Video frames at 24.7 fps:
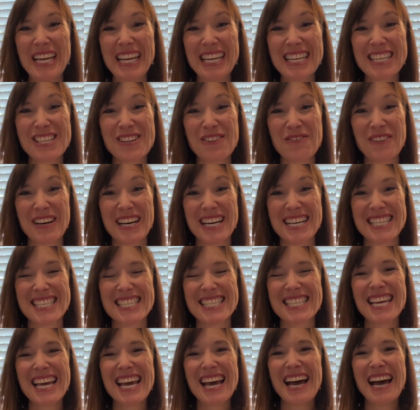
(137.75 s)
each of
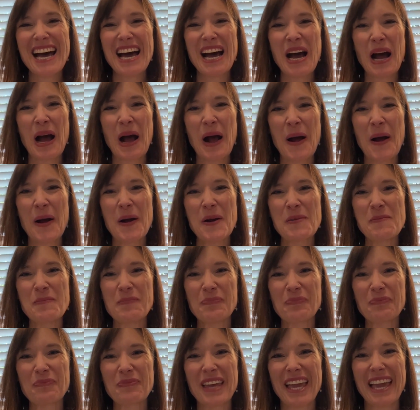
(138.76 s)
us
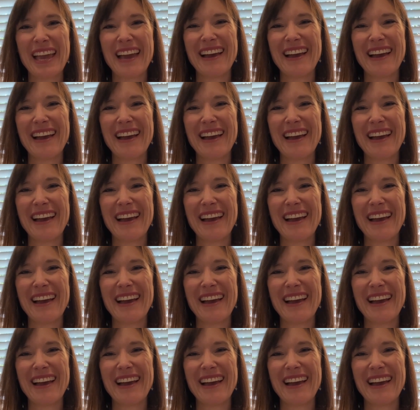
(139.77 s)
um,